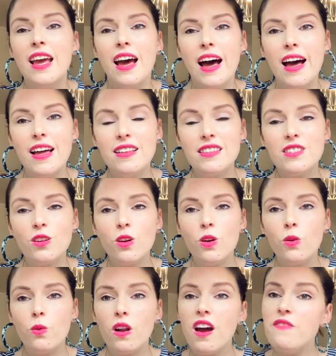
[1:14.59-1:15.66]
And so
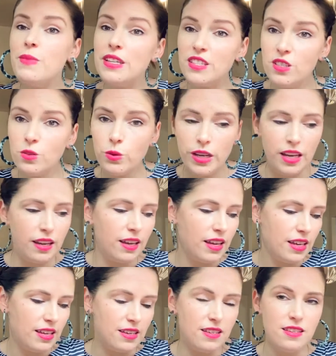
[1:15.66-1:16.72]
what I've been doing
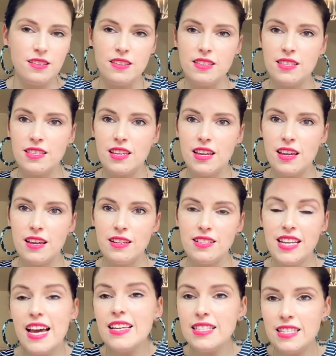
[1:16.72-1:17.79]
is
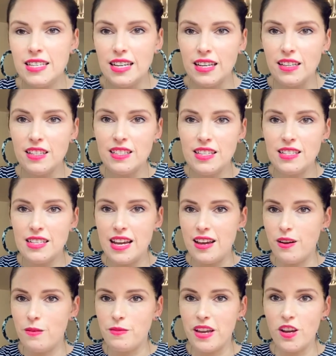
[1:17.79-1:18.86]
testing, because
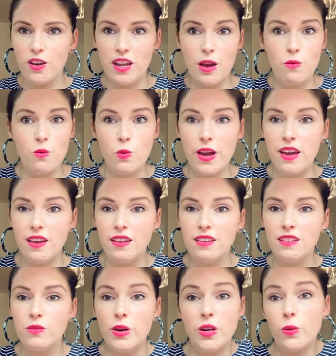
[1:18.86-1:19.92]
now I'm like, okay, well, where,
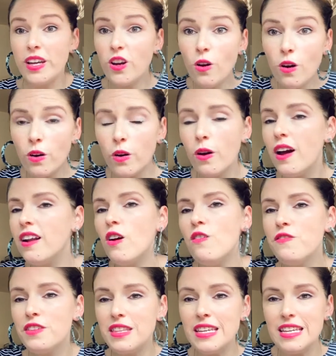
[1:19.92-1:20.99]
where do I go? And
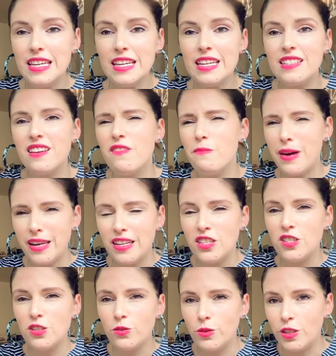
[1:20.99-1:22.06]
over the years, I've
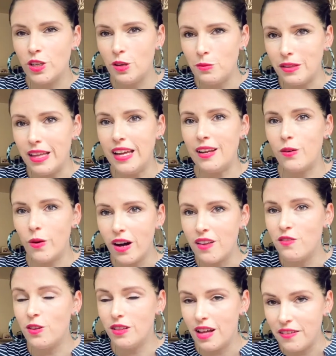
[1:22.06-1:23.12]
managed to accumulate quite a
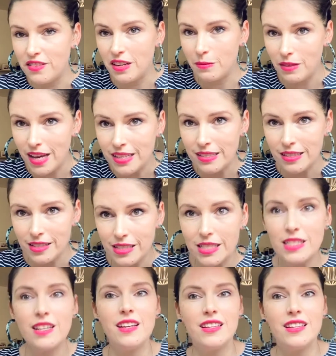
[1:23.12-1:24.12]
few lifetime licenses.